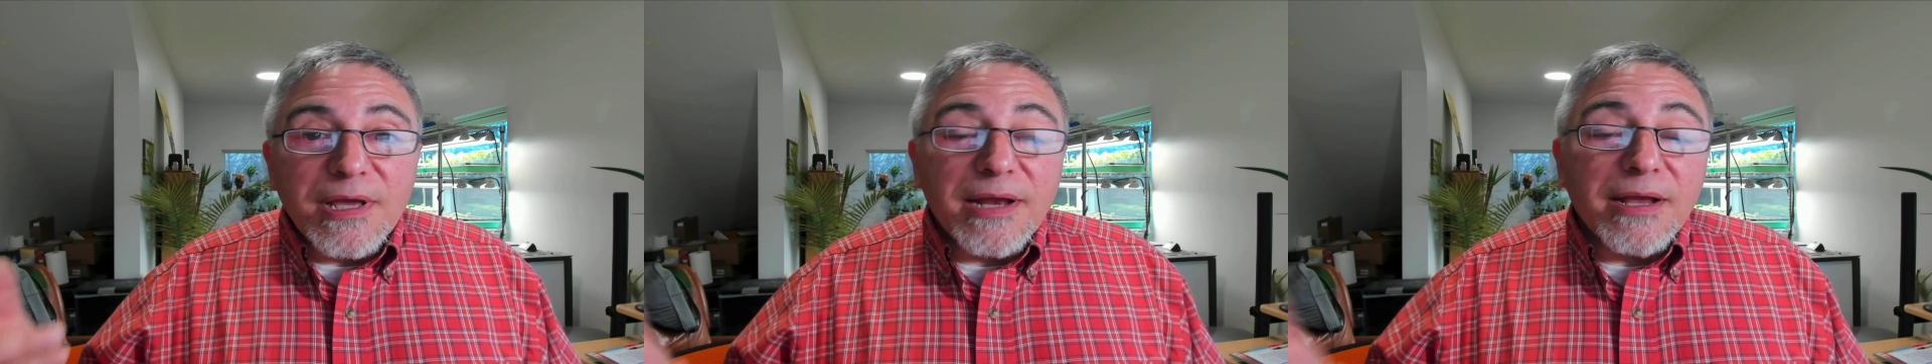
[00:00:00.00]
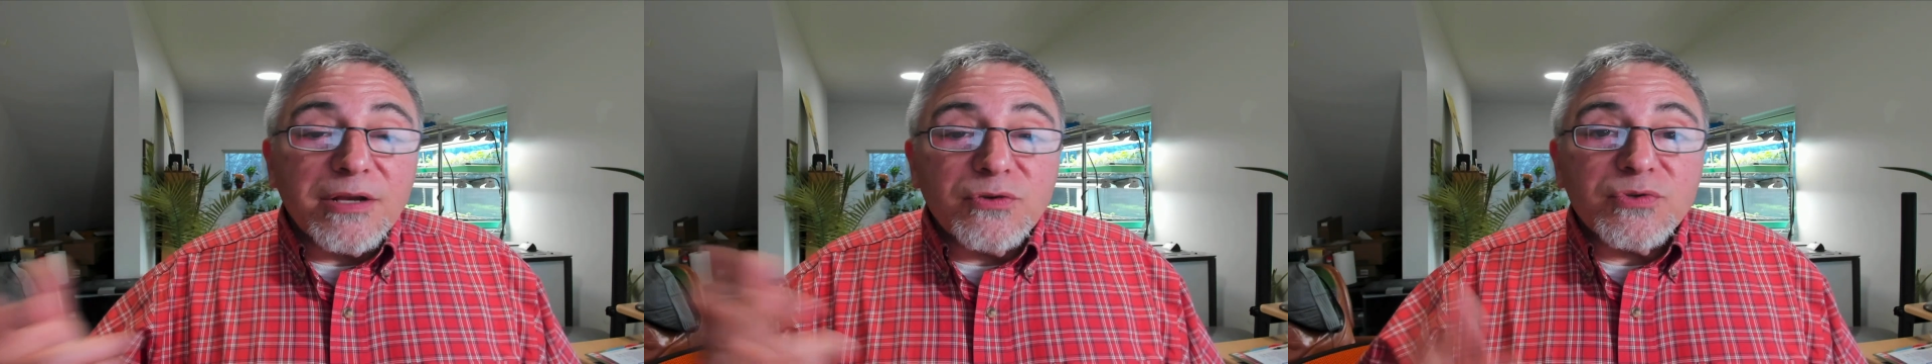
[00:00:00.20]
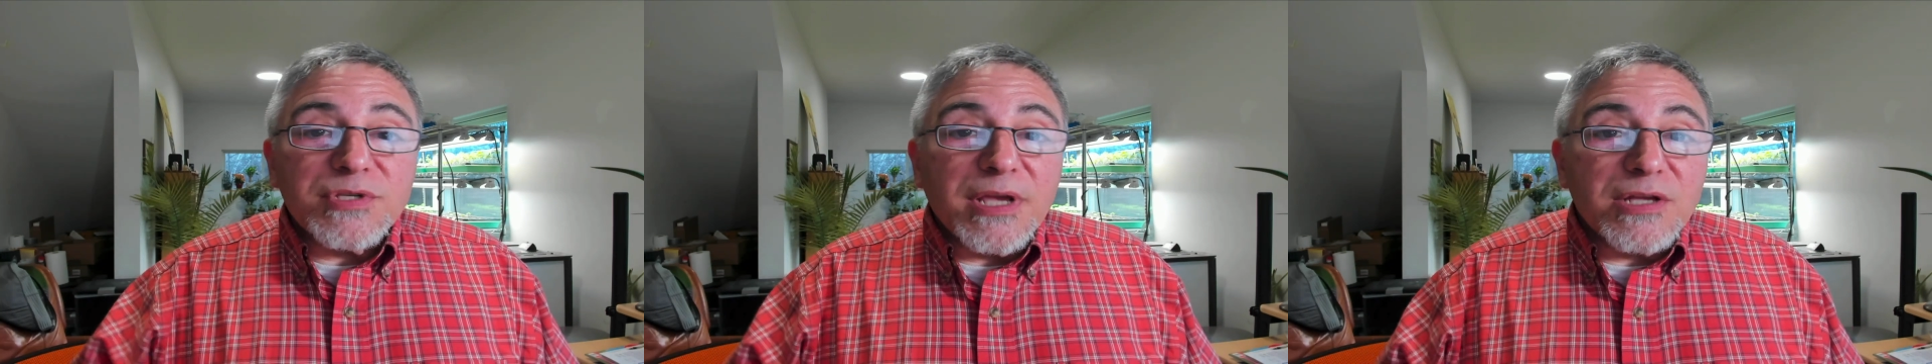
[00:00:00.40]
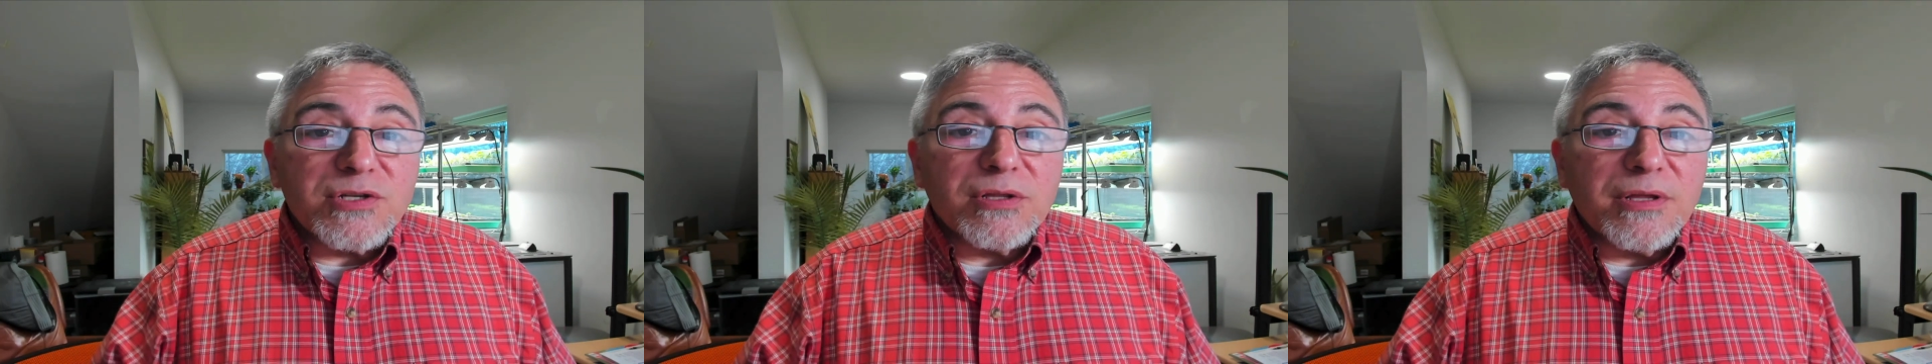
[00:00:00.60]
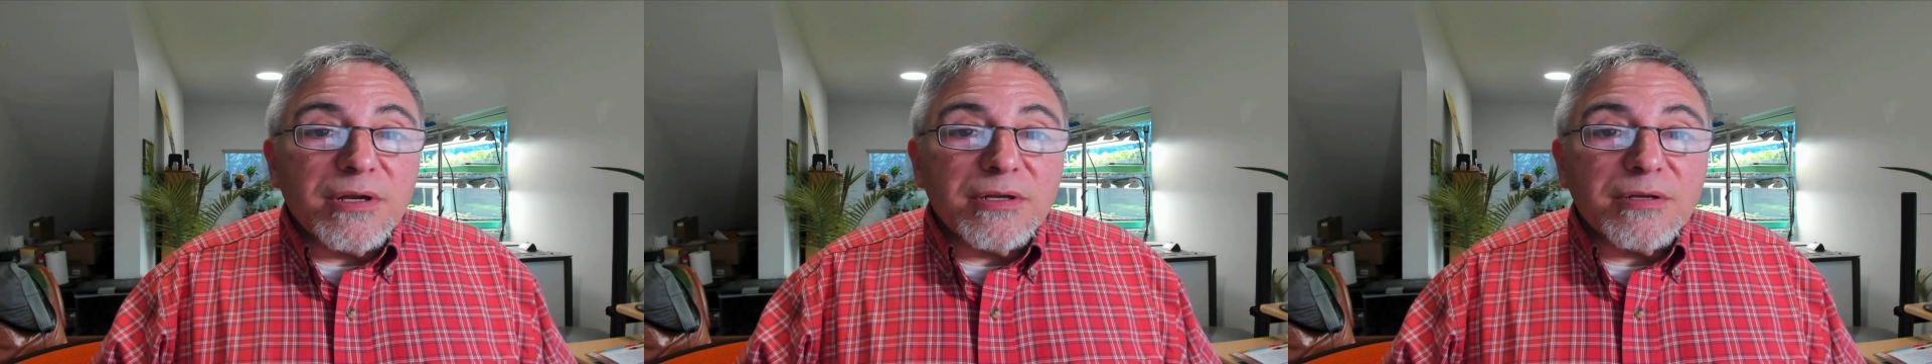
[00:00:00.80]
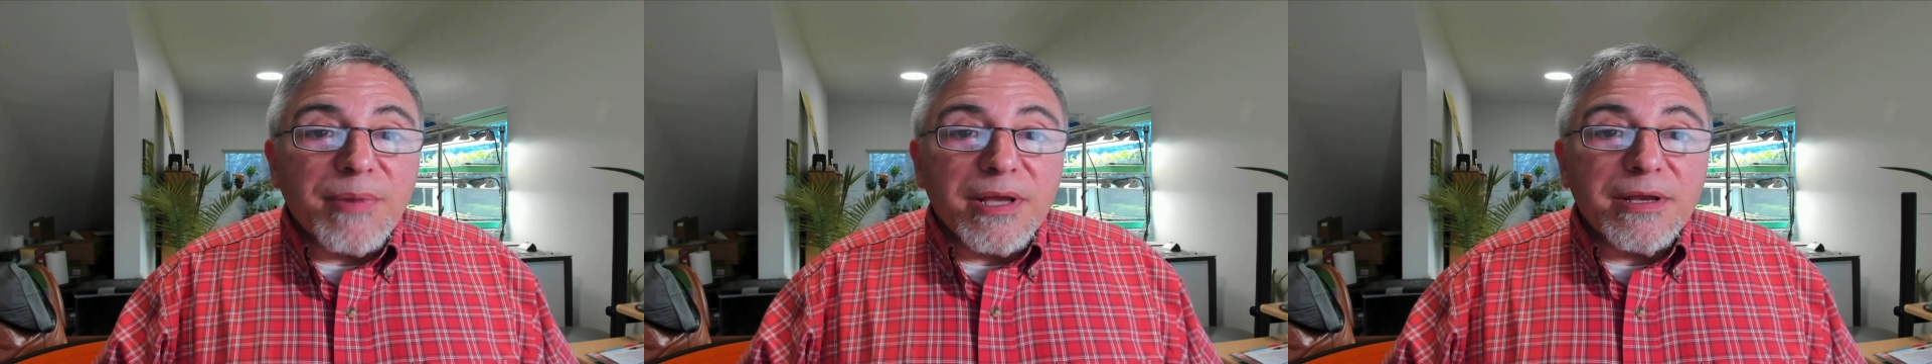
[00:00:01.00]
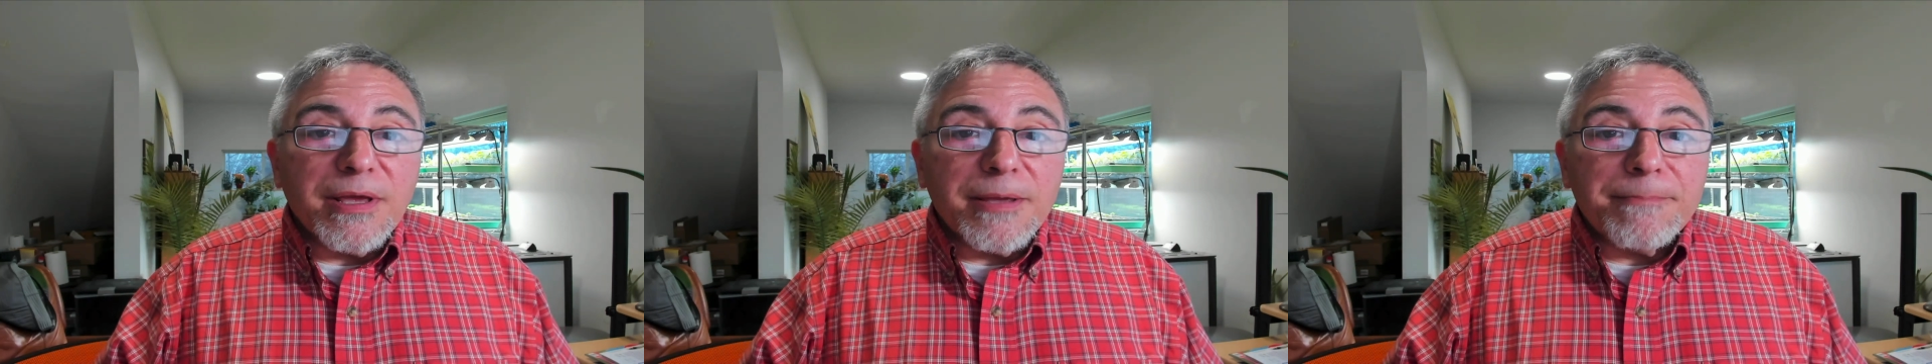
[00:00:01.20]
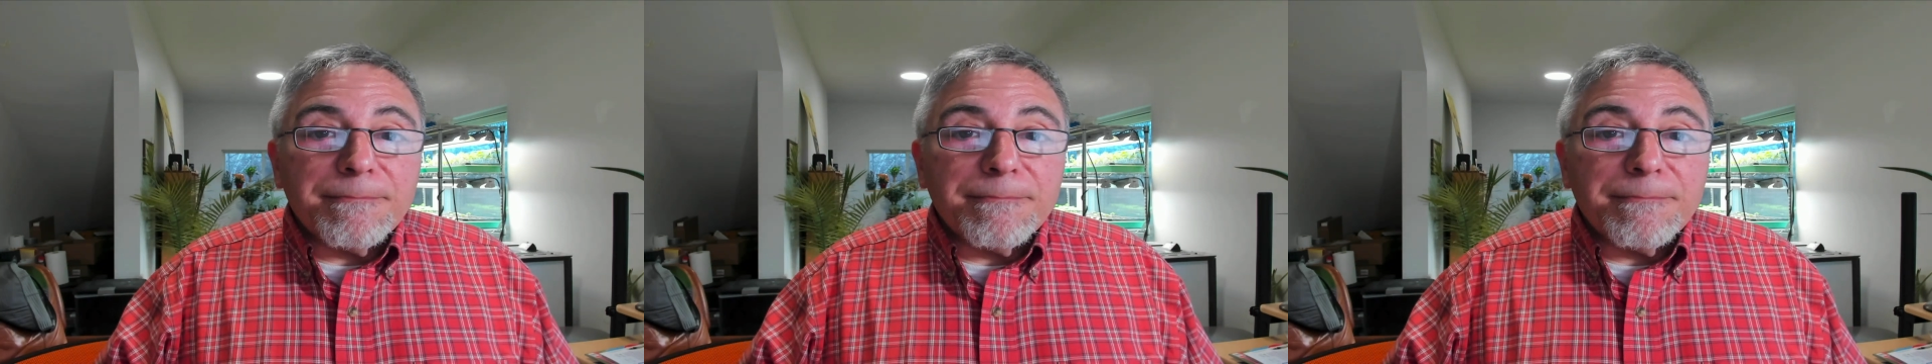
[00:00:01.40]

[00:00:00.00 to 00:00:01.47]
and I do schedule it into my day.